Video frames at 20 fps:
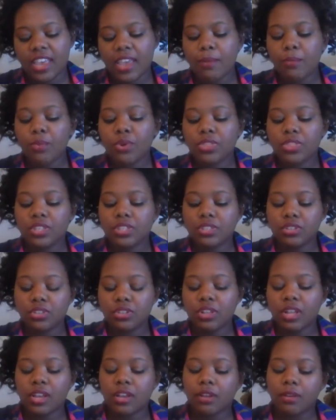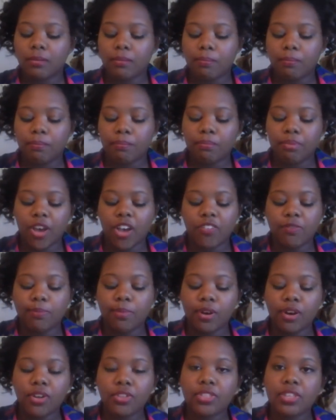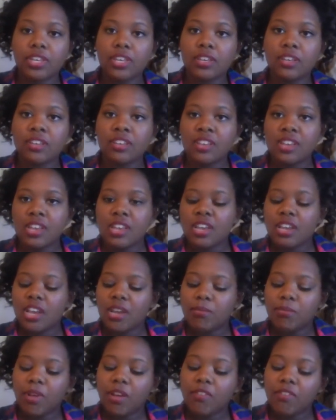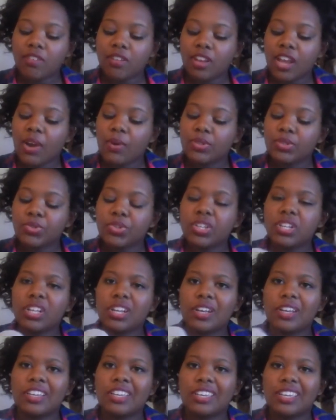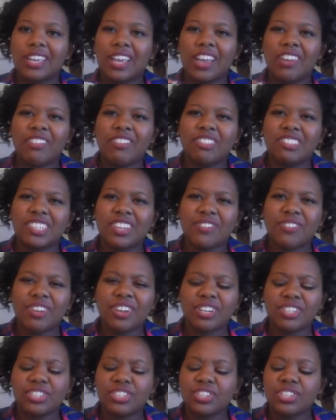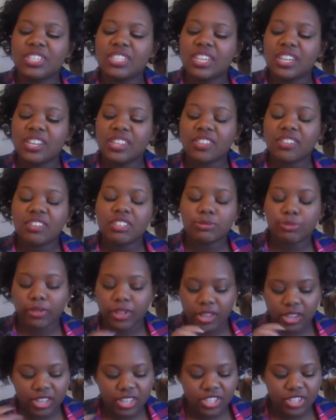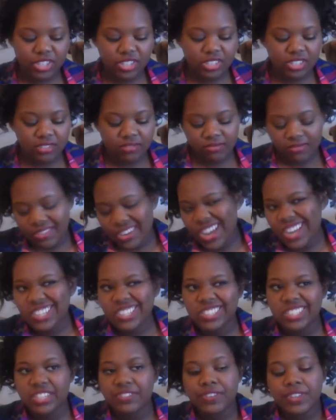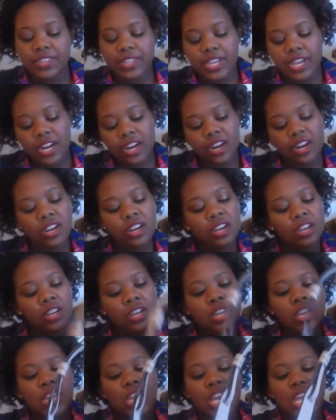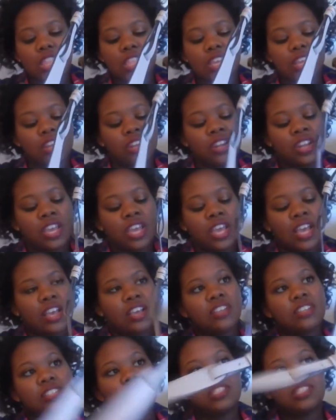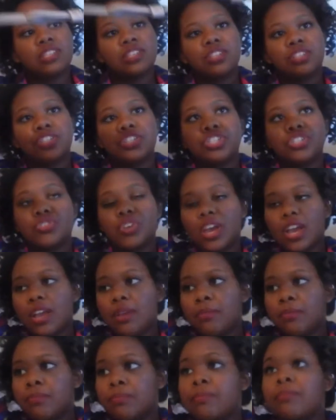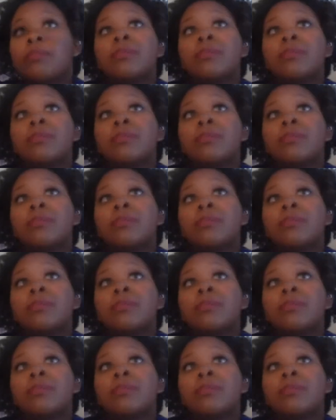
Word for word: came with this little like puffball thing. I'm never, I was really like a, I was never into these kind of things, but like it's just, I just leave it there. And then it has the strap,